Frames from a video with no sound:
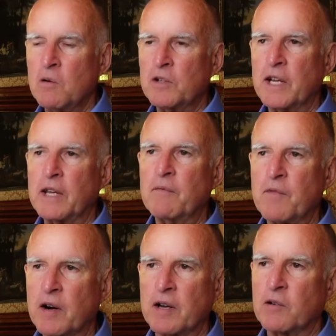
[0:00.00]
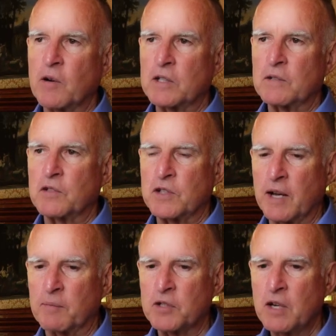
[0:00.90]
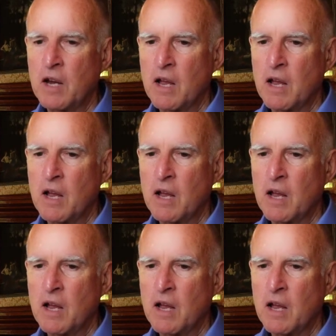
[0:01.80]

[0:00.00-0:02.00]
We're taking very aggressive steps.